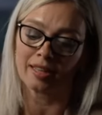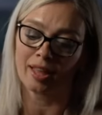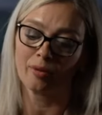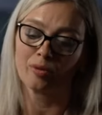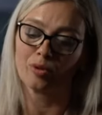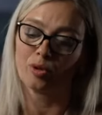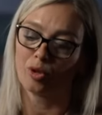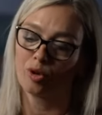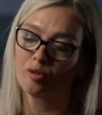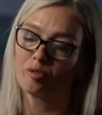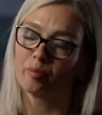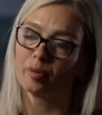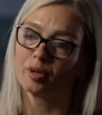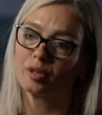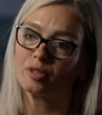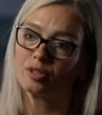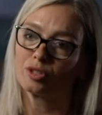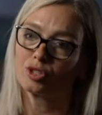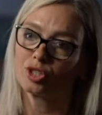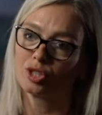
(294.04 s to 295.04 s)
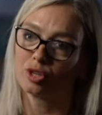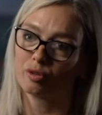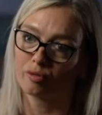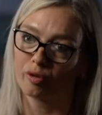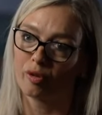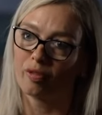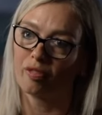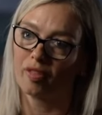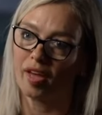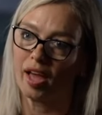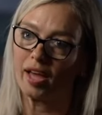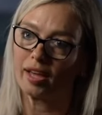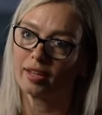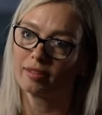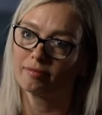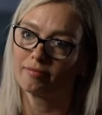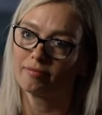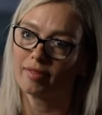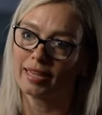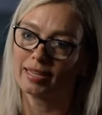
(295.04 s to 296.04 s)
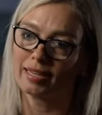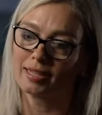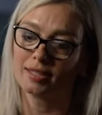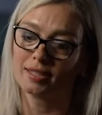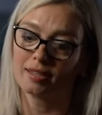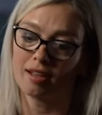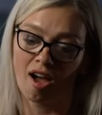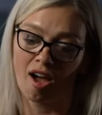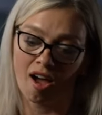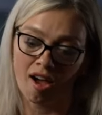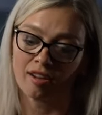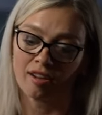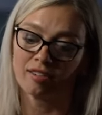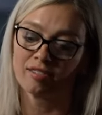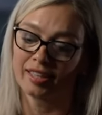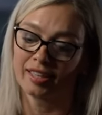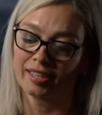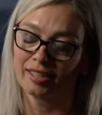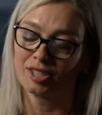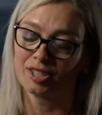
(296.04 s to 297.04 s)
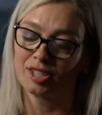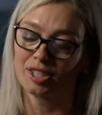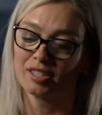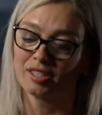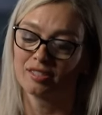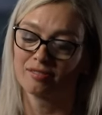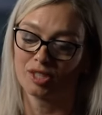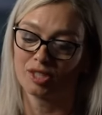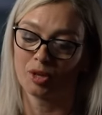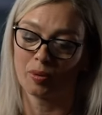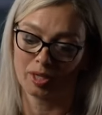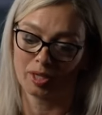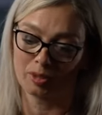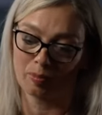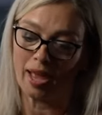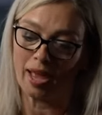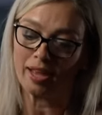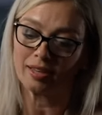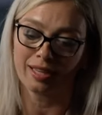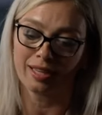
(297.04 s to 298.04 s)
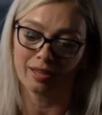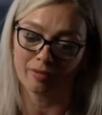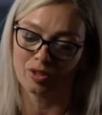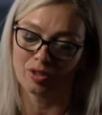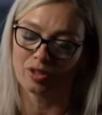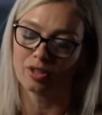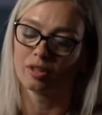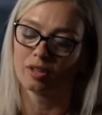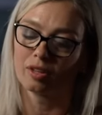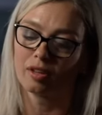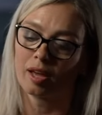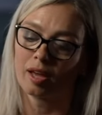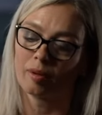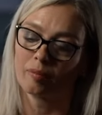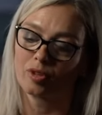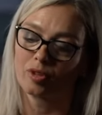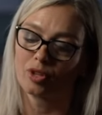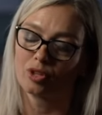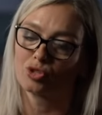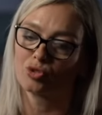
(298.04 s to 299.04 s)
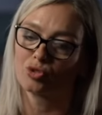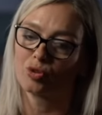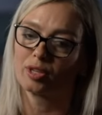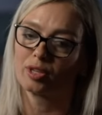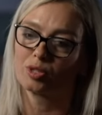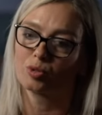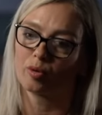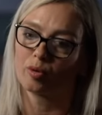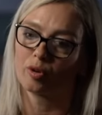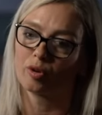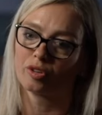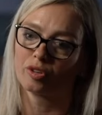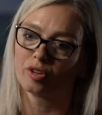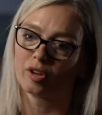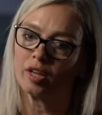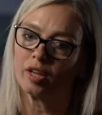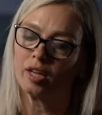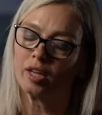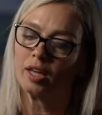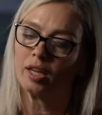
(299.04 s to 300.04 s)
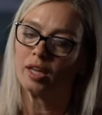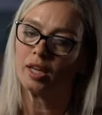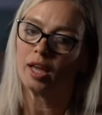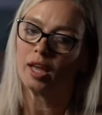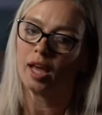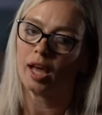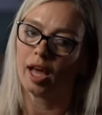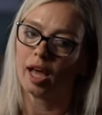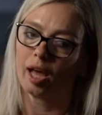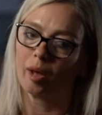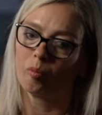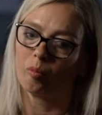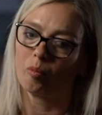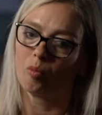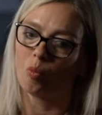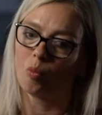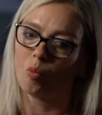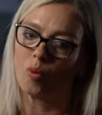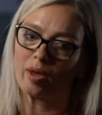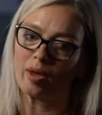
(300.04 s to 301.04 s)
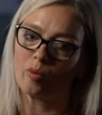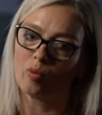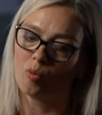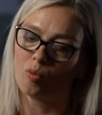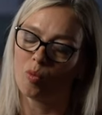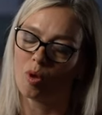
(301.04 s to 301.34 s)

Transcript: local government to fund that is a hard thing to, to expect given the um, constraints we're under. Um, we will